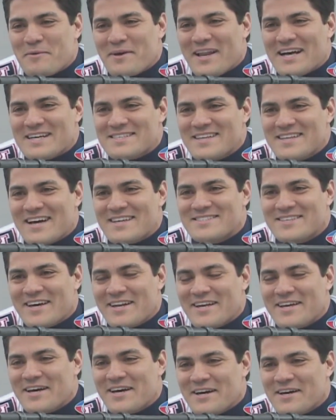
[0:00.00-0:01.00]
while the
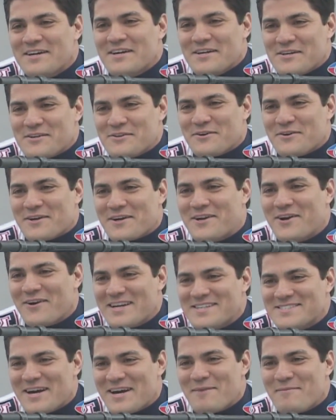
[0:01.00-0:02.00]
Patriots dynasty
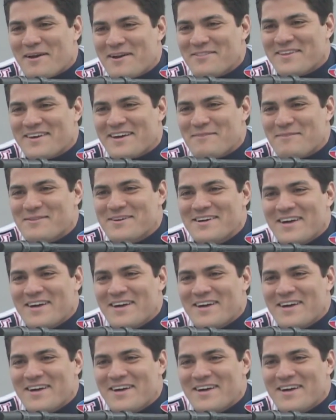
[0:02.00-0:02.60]
continues.